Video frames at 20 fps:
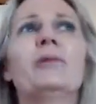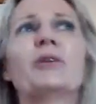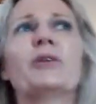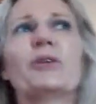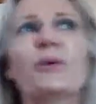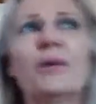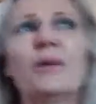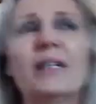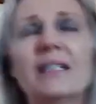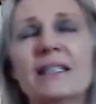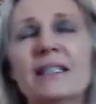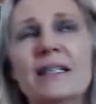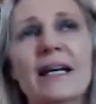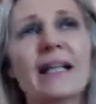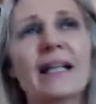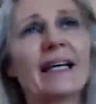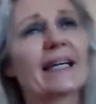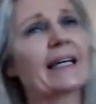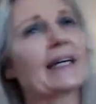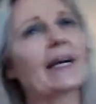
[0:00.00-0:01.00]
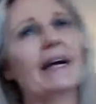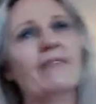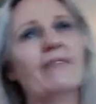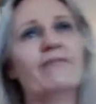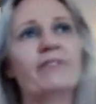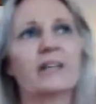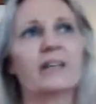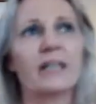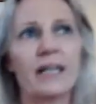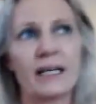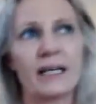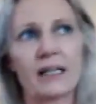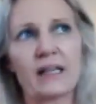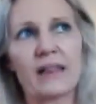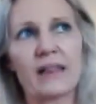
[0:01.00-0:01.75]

You're going to, like, I feel like the